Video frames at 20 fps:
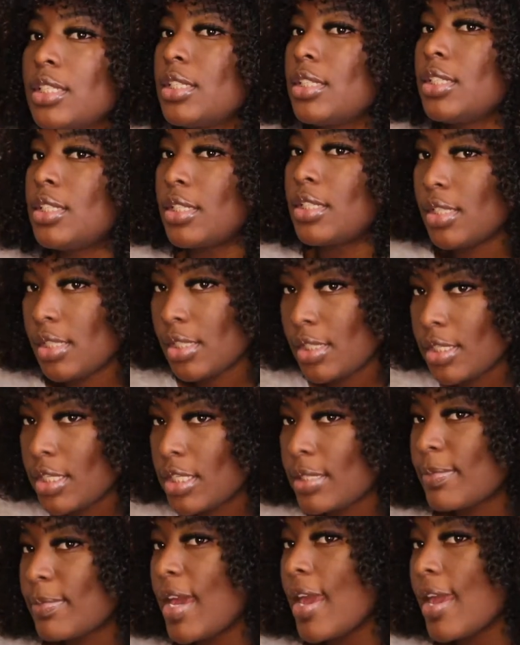She
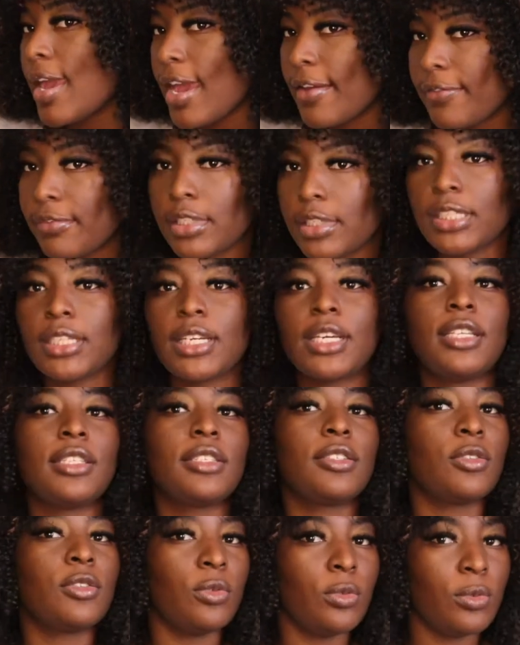is my African
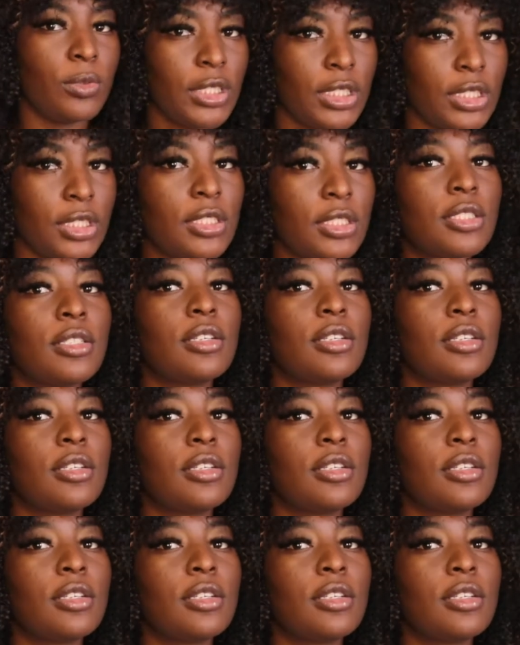queen,